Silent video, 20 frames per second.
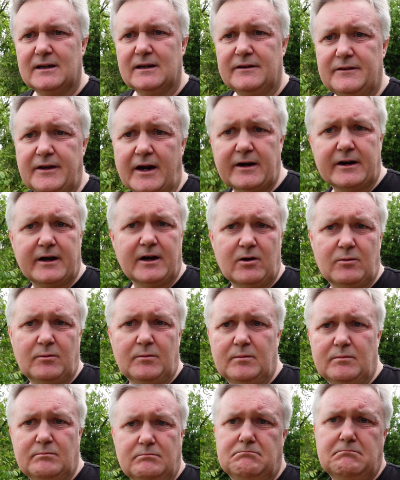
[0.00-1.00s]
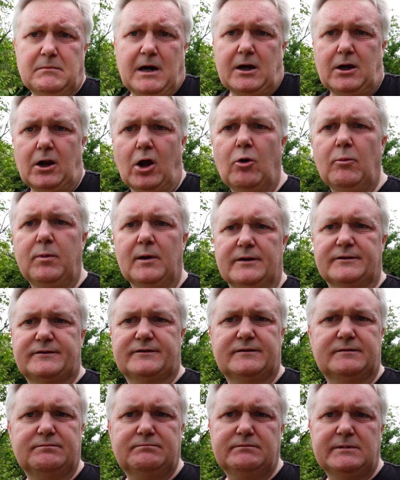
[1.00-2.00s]
they're now a
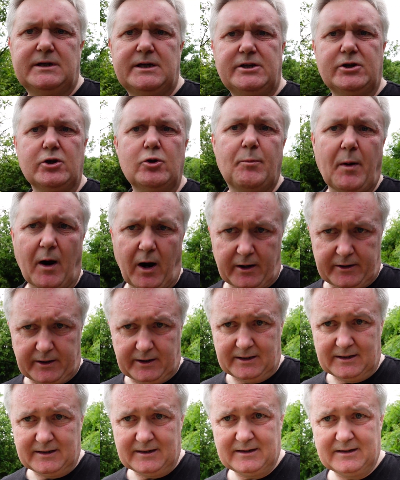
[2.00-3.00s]
globalist EU party.